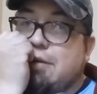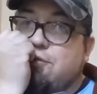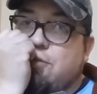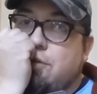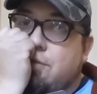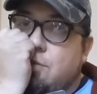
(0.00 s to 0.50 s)

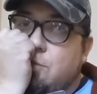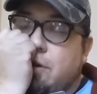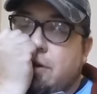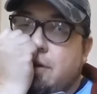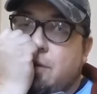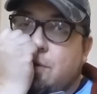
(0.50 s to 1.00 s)
Johnson, we
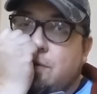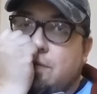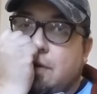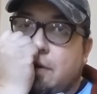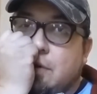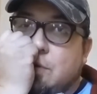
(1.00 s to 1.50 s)
heard a noise.
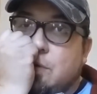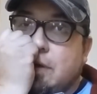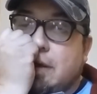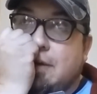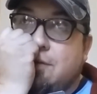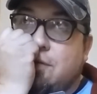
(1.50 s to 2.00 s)
Are you
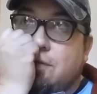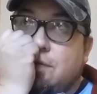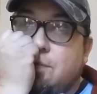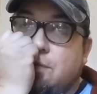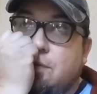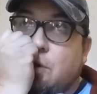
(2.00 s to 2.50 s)
okay,
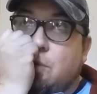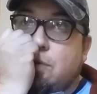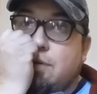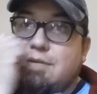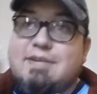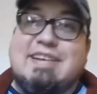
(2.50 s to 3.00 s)
Johnson?
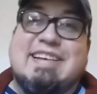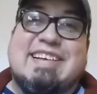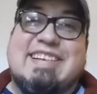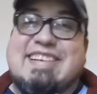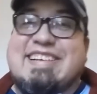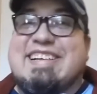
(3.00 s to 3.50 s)
Over.
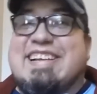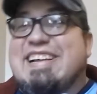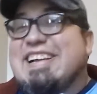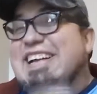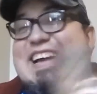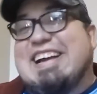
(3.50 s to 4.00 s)

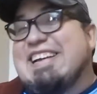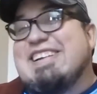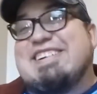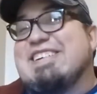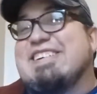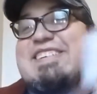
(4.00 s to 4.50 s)
I
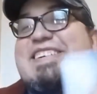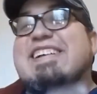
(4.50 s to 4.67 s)
don't know.